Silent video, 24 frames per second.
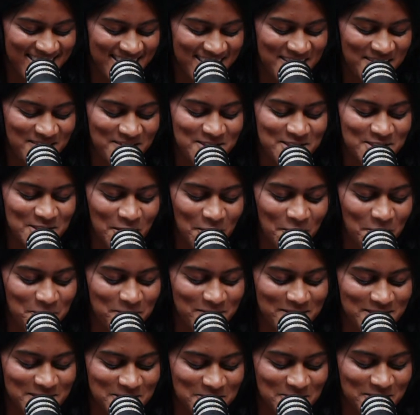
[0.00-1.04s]
was
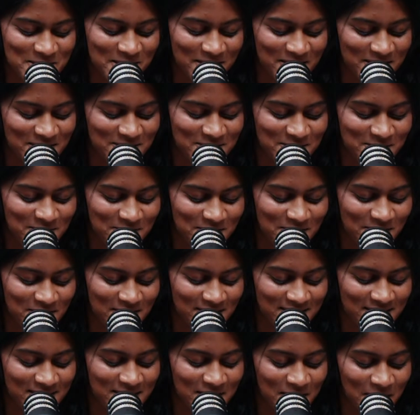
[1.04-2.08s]
open to an article
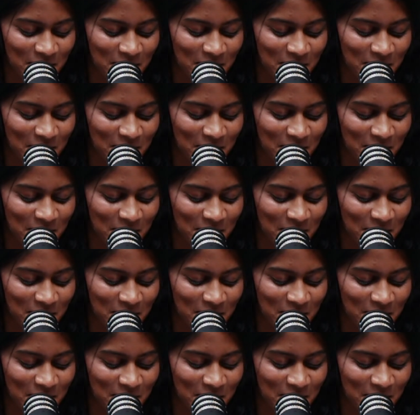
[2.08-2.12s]
called,